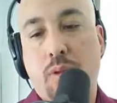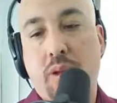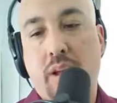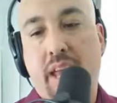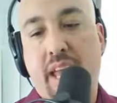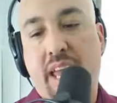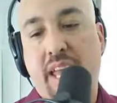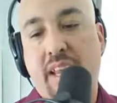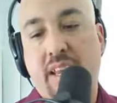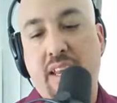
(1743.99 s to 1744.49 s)

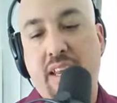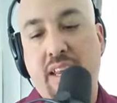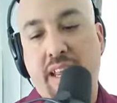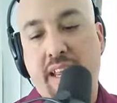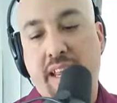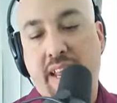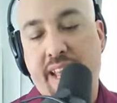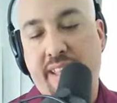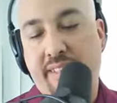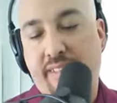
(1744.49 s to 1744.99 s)
And
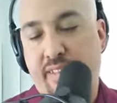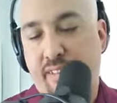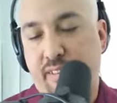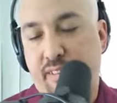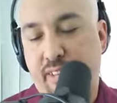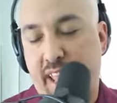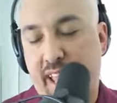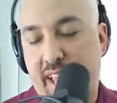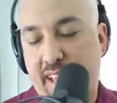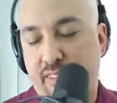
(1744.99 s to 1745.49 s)

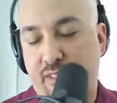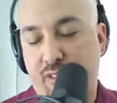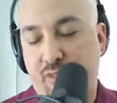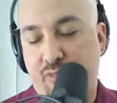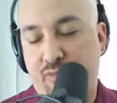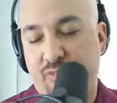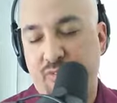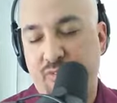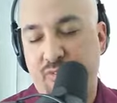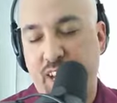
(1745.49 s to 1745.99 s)
as
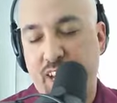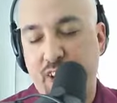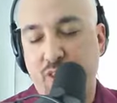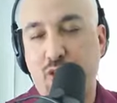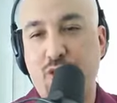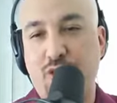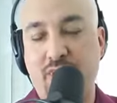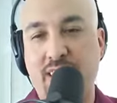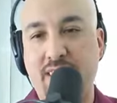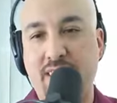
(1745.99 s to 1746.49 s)
as
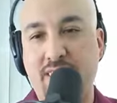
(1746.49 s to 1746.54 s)
interesting